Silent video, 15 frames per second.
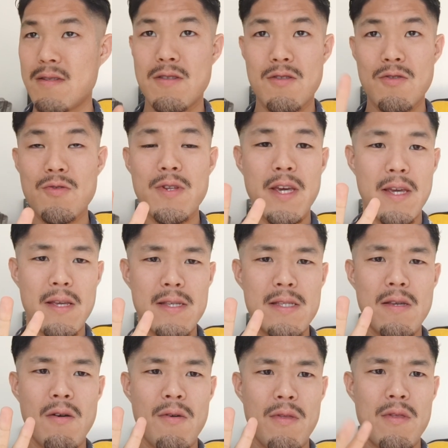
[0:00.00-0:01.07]
2 days.
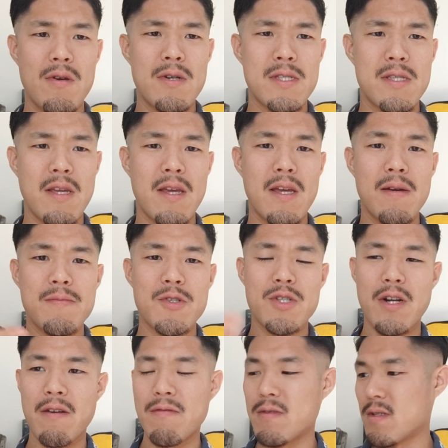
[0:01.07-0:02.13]
On Thursday, I'm
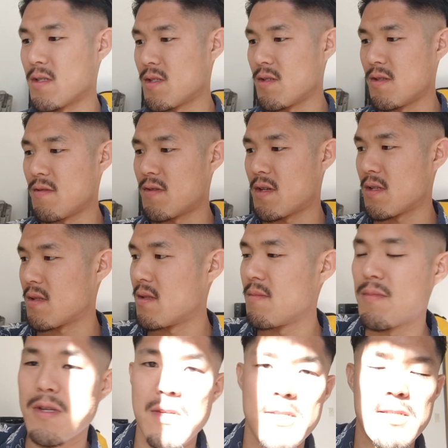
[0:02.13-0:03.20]
traveling to a different
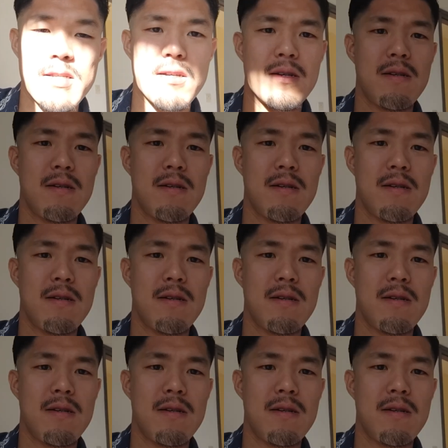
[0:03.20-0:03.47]
place.